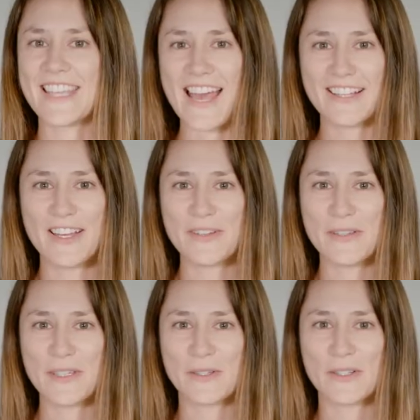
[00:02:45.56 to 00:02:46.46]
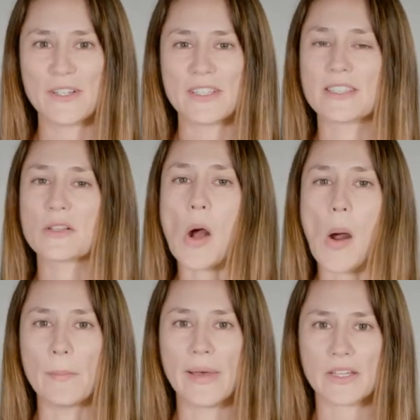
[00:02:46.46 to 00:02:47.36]
Tagline for the Cruz is
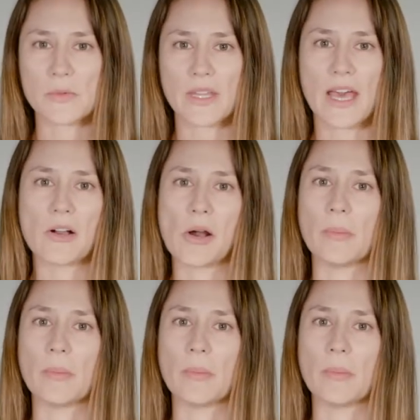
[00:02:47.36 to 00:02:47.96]
compact without